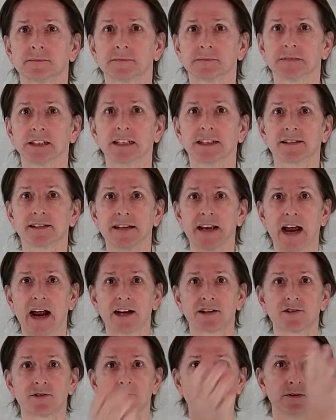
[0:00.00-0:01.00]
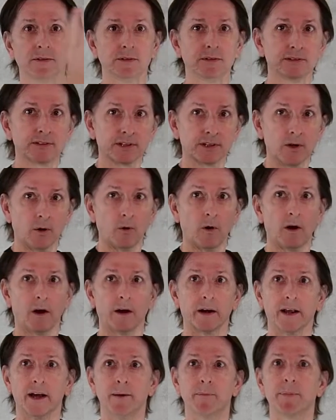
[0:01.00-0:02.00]
It's natural to go
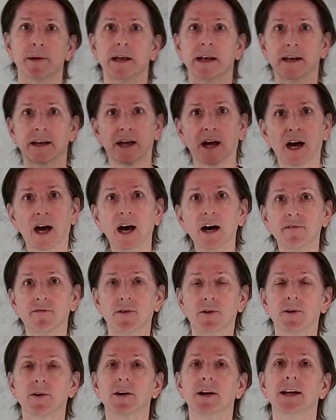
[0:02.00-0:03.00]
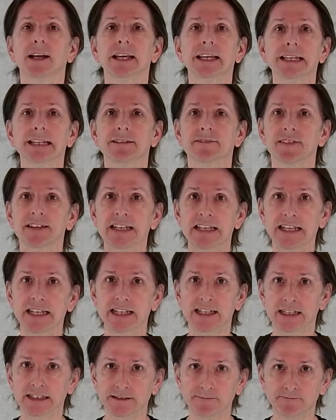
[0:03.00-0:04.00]
on up and cover if
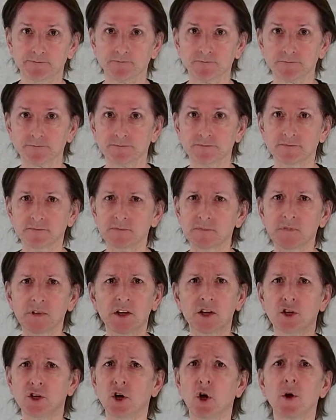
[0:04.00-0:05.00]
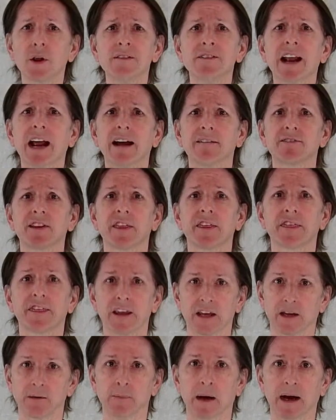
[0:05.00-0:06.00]
needed. You don't even have to
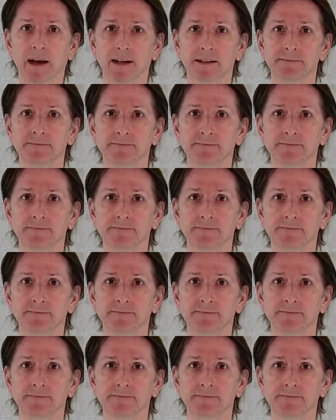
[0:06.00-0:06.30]
think about it.